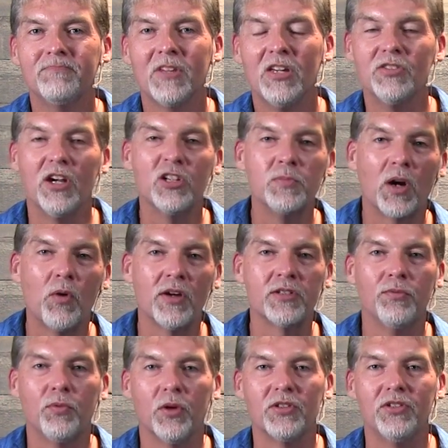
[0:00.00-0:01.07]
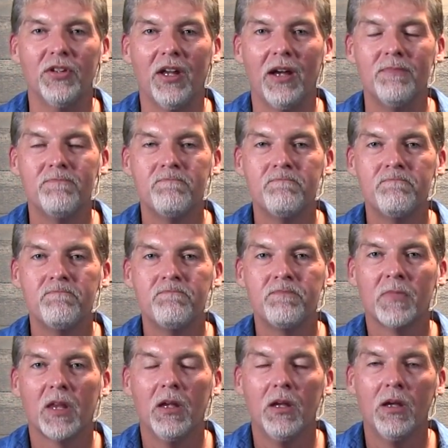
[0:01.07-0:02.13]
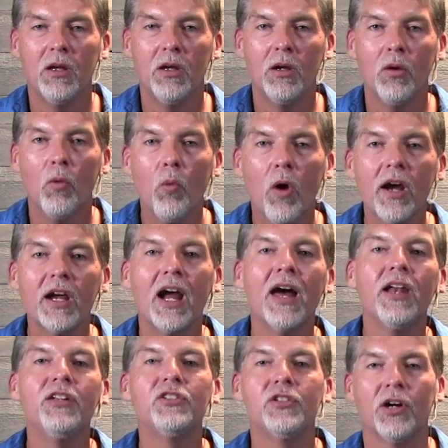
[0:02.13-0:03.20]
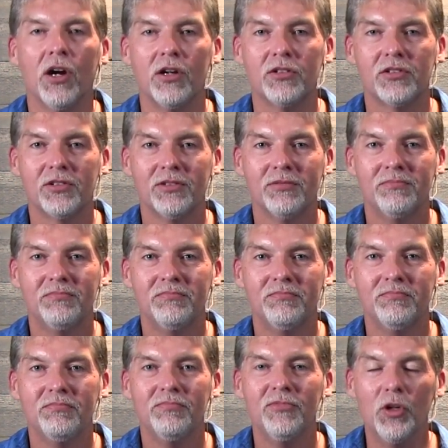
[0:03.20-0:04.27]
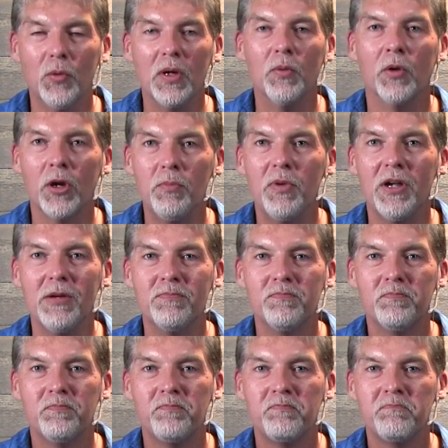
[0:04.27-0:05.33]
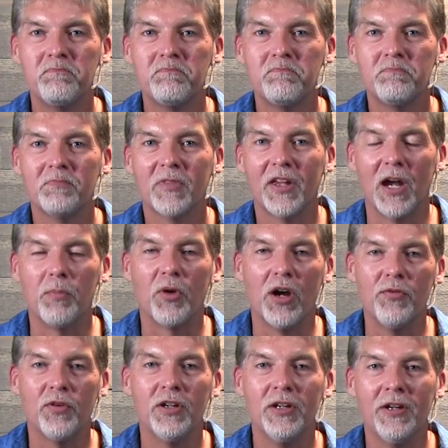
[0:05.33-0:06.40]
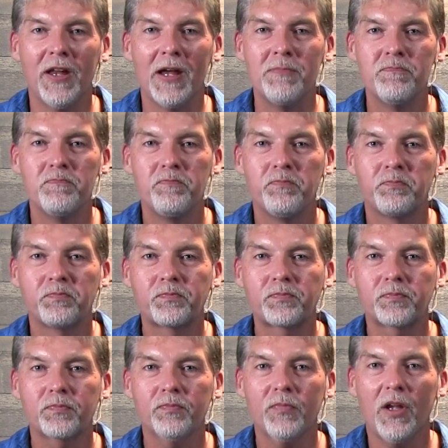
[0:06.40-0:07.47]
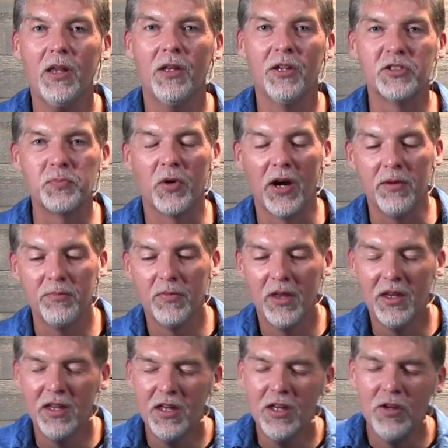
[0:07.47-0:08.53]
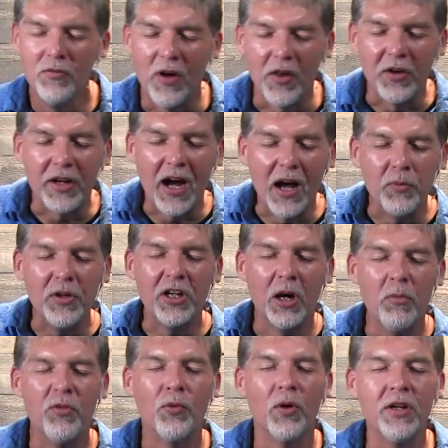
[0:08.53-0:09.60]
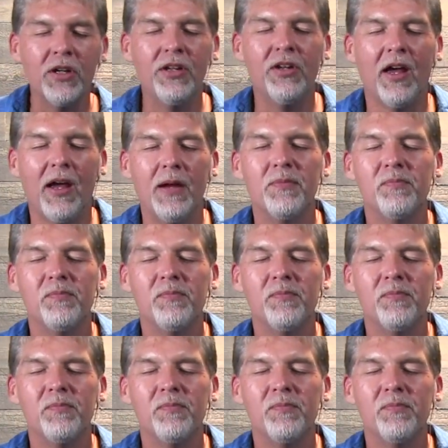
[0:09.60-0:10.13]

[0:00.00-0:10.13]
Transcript: so here's my question for us today What kind of church do we want to be? Can I pray for you today? Let's pray. Father God, we come before you today.